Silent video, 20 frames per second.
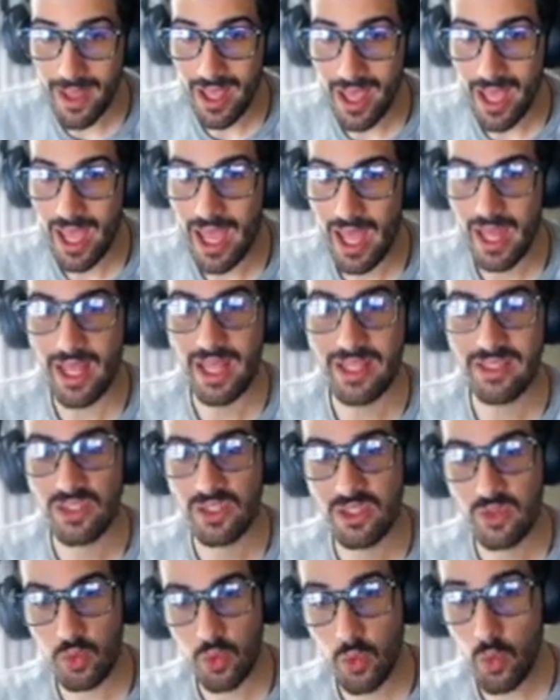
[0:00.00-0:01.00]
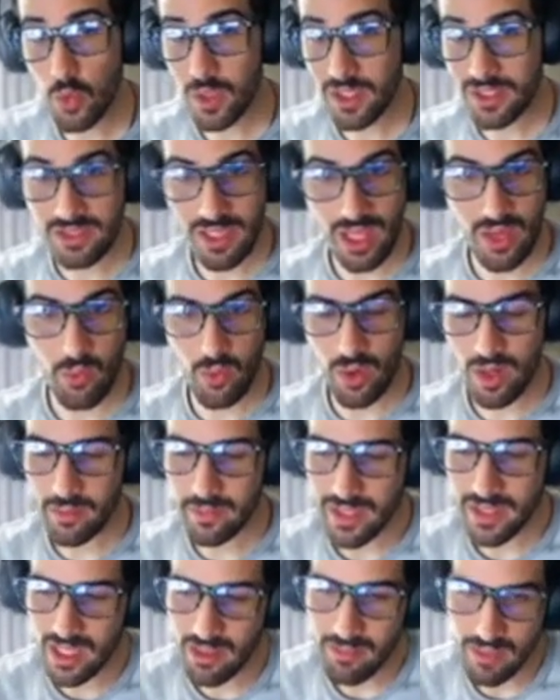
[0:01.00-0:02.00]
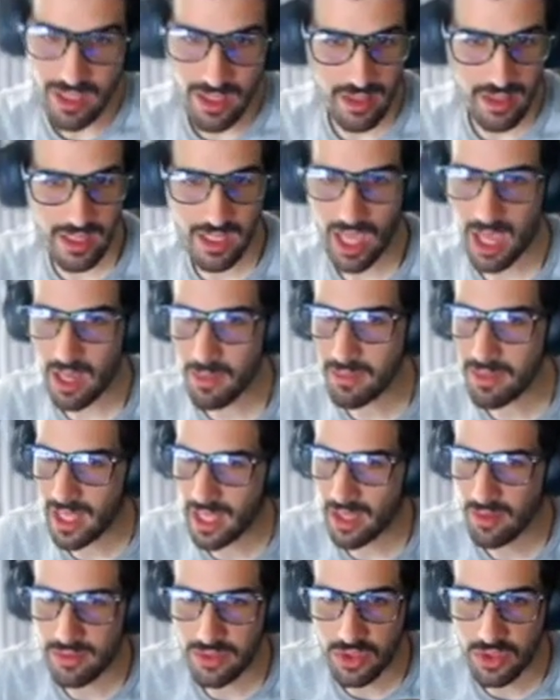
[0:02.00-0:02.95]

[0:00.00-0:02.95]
and as soon as they were up, they immediately came down.